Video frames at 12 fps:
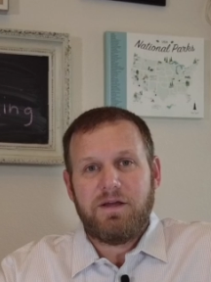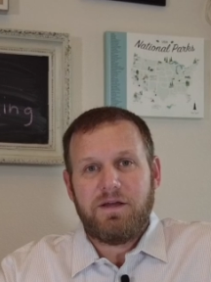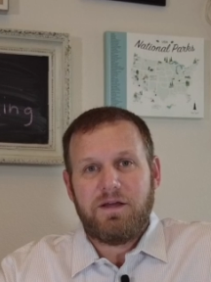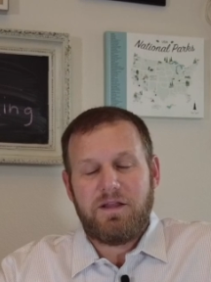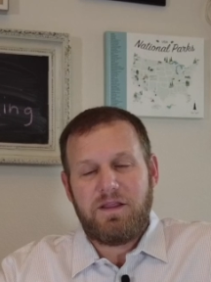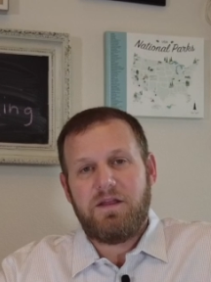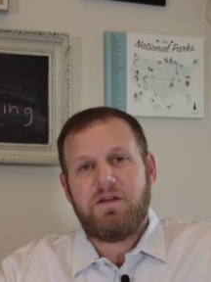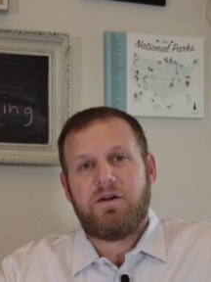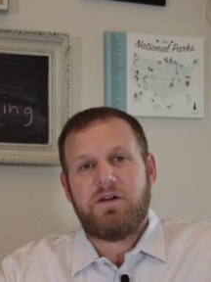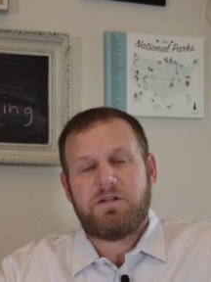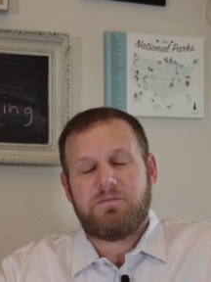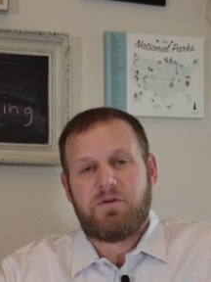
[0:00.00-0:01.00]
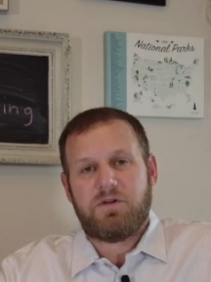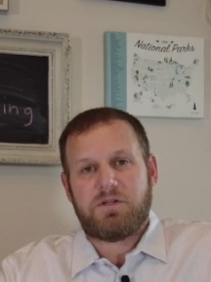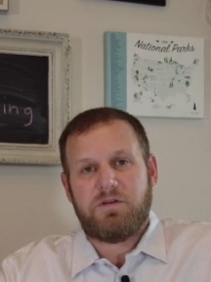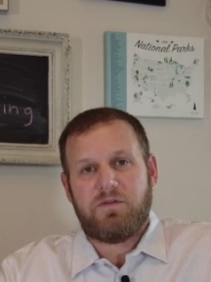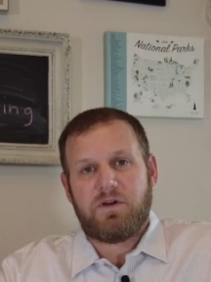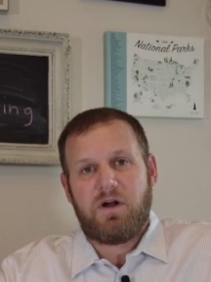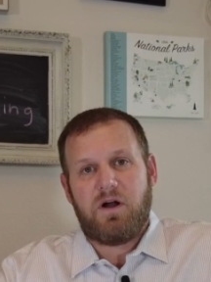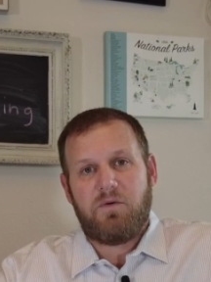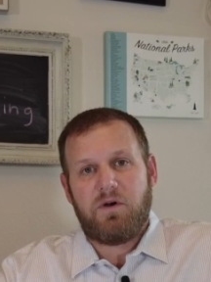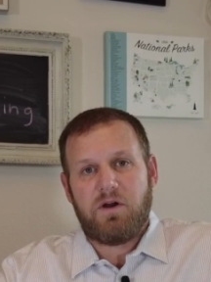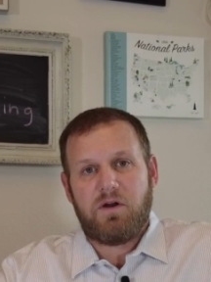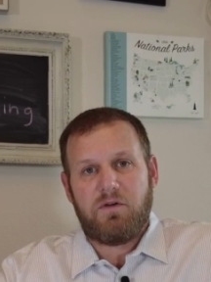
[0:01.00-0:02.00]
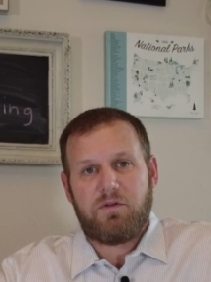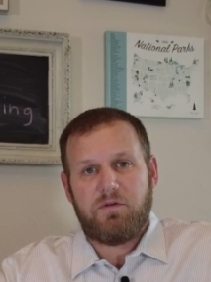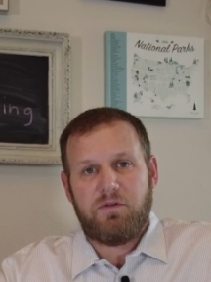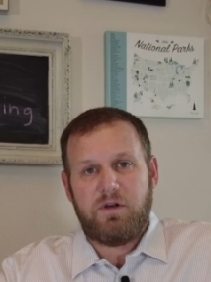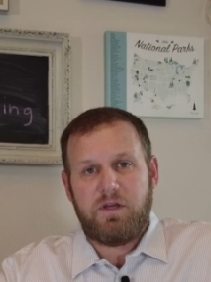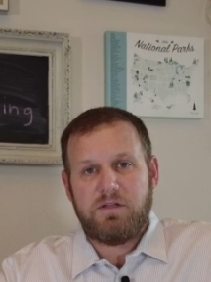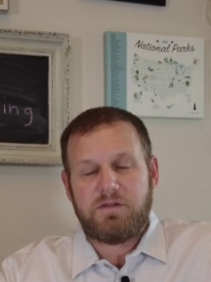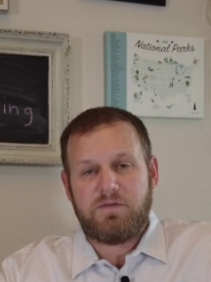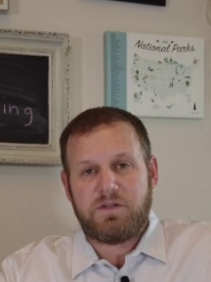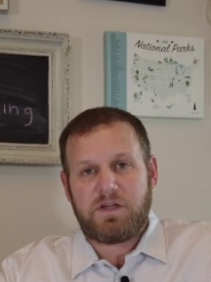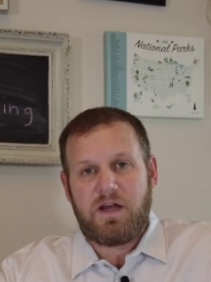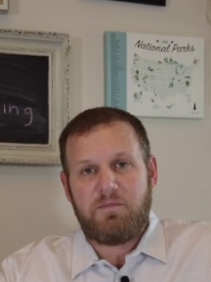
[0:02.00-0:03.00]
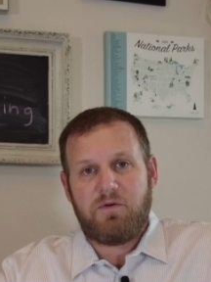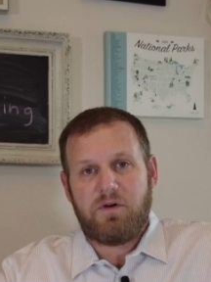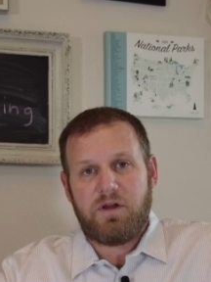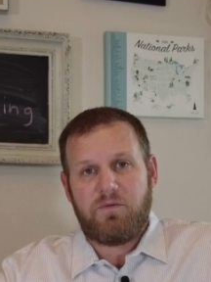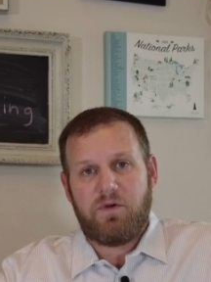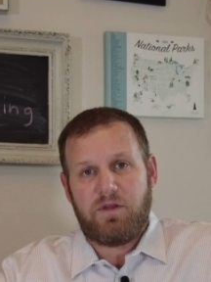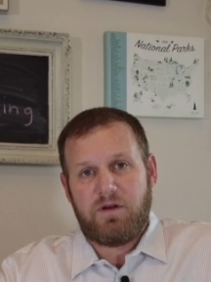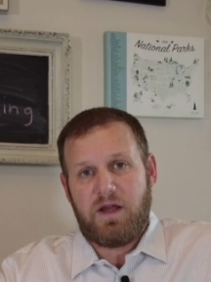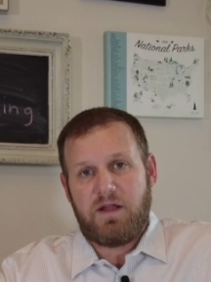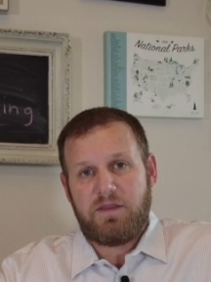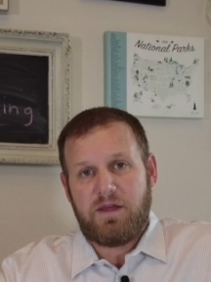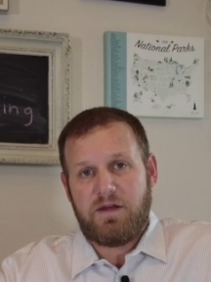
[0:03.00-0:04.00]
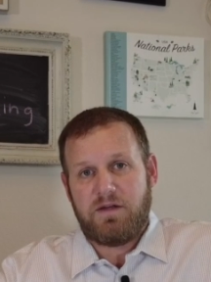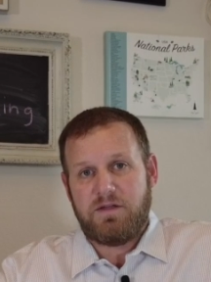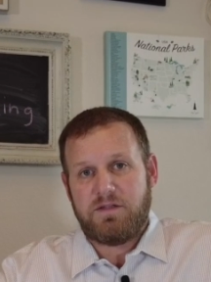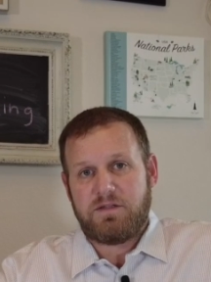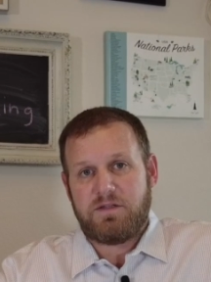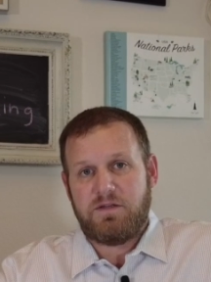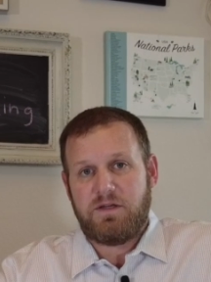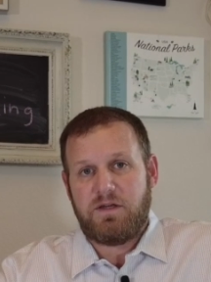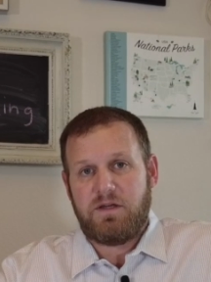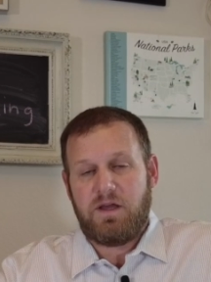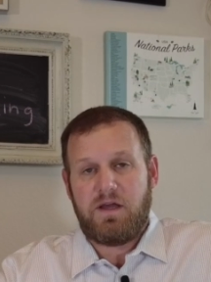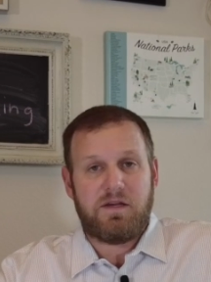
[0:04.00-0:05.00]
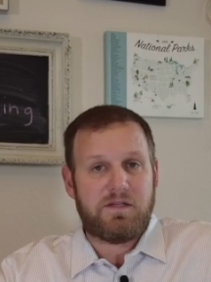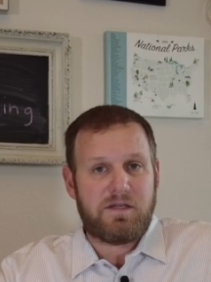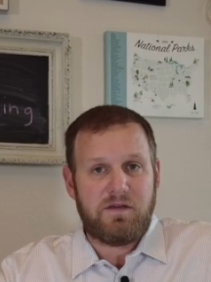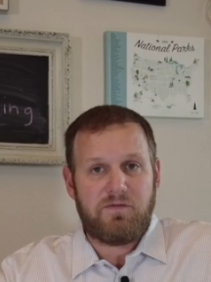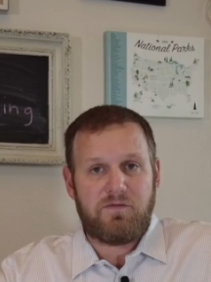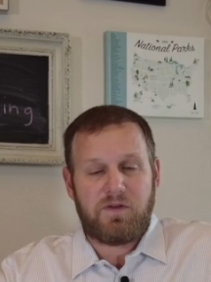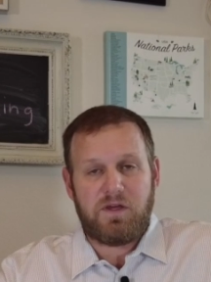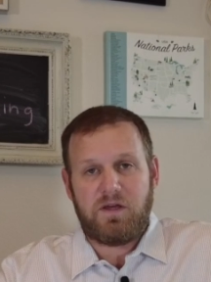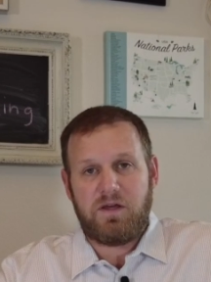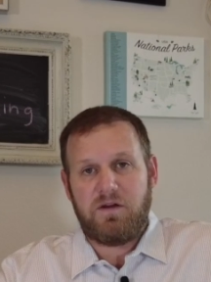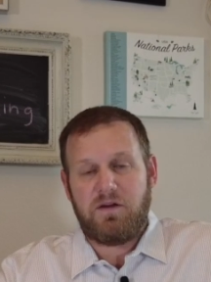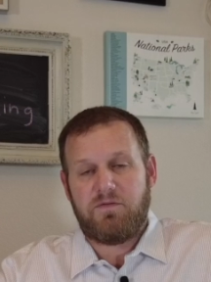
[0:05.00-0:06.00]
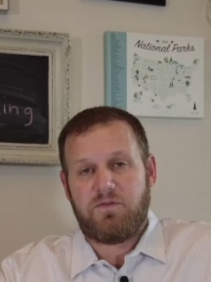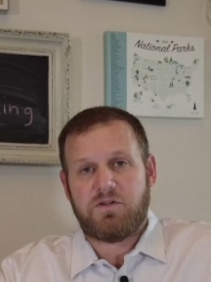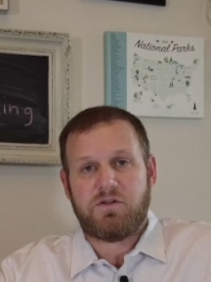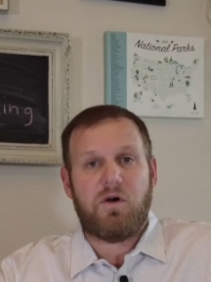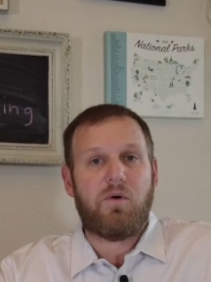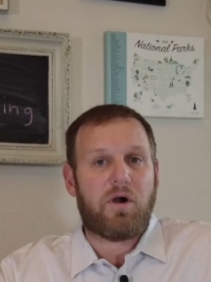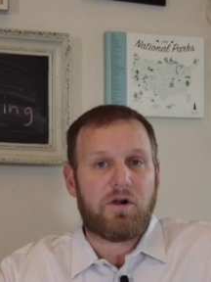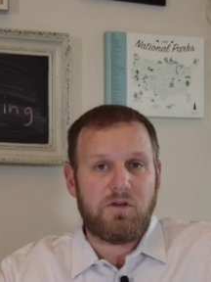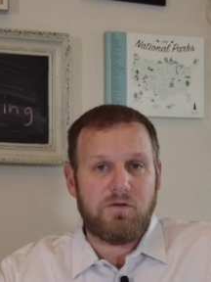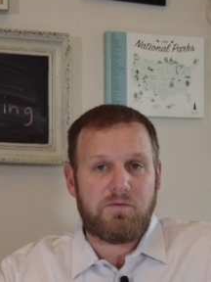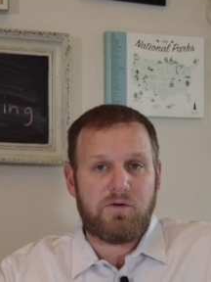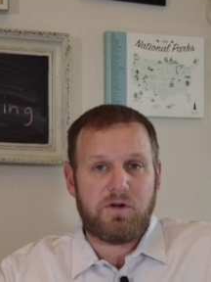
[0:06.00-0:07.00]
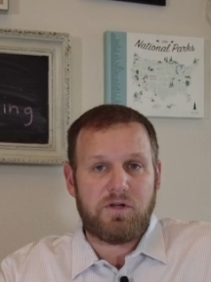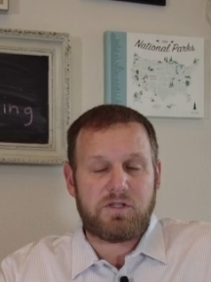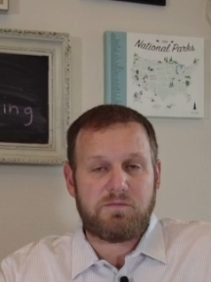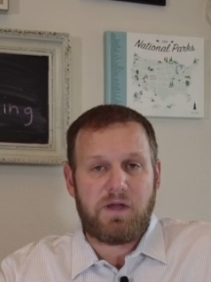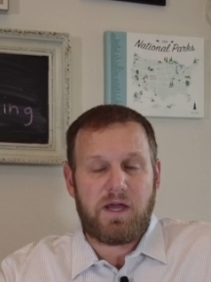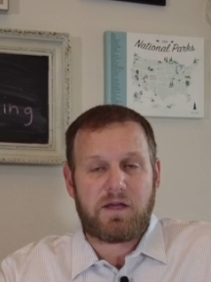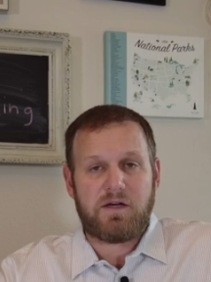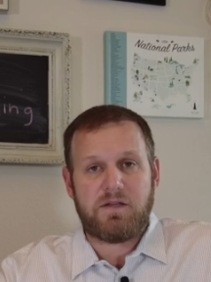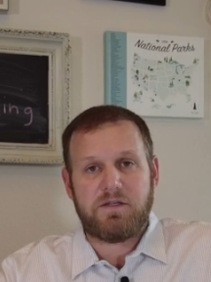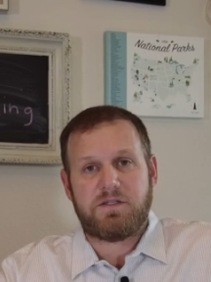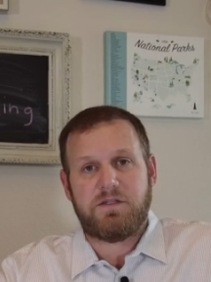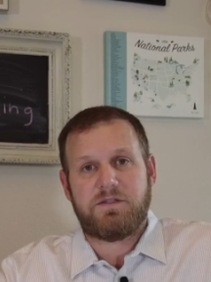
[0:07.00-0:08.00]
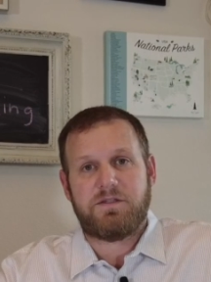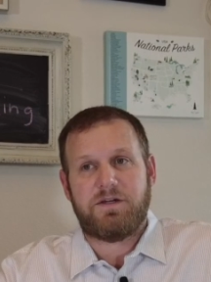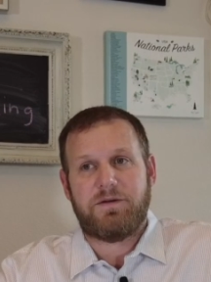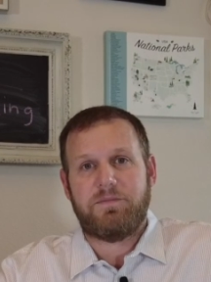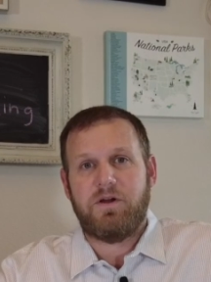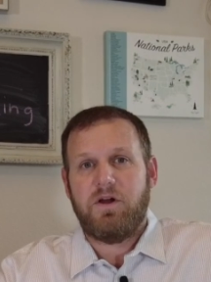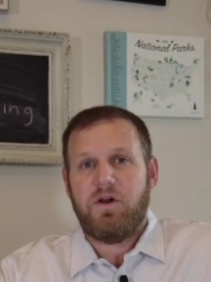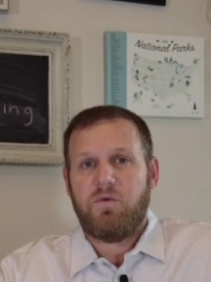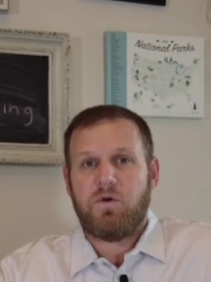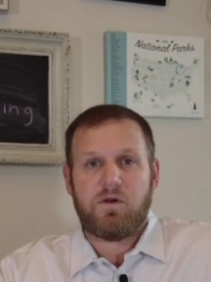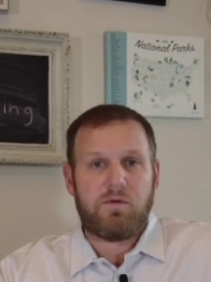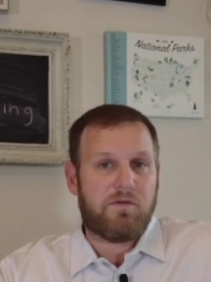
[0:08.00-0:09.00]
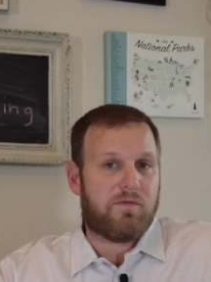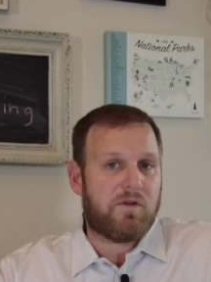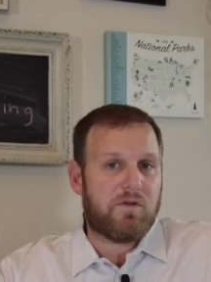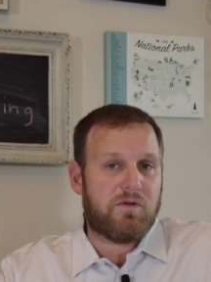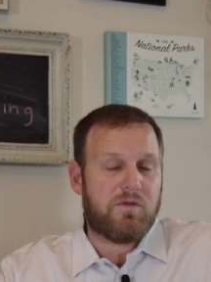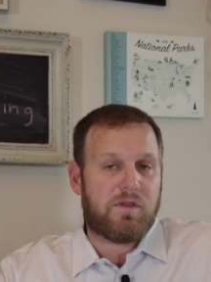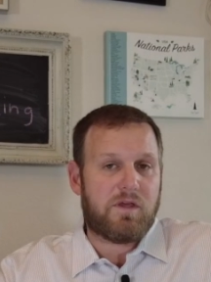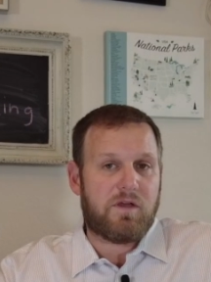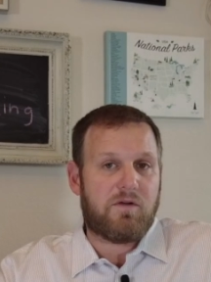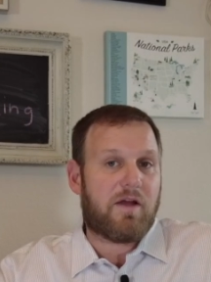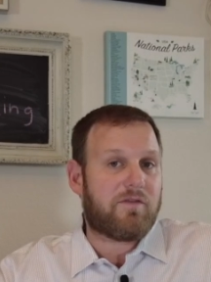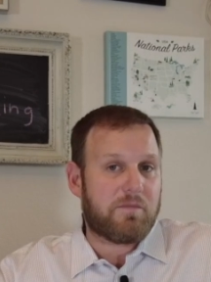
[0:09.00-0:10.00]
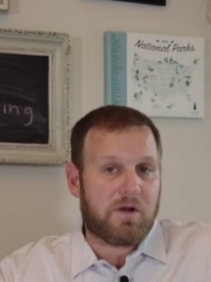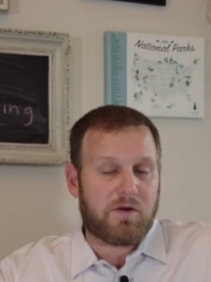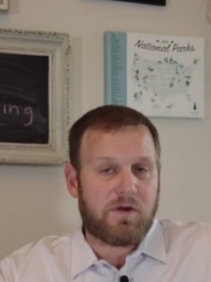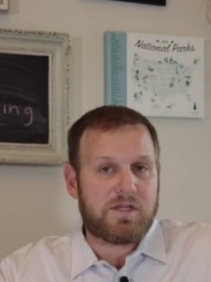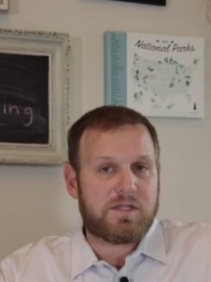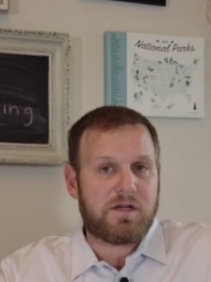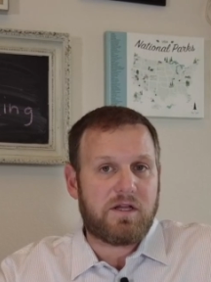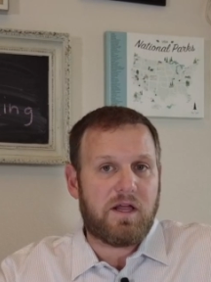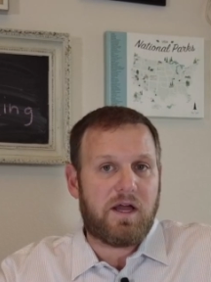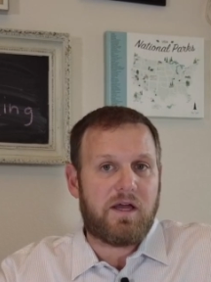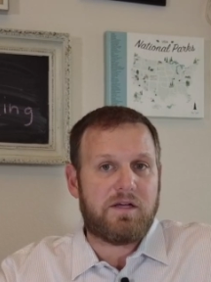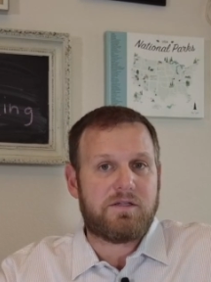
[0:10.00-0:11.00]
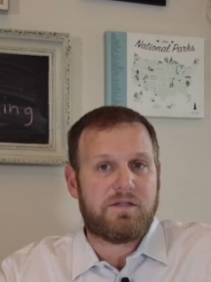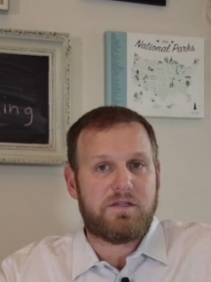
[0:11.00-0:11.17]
In the integration portion of the call, we're going to go through the needs of this onboarding, whether or not that is the ADT feed, if there's an ORU push back into the system. We're going to review the Graphium integration client.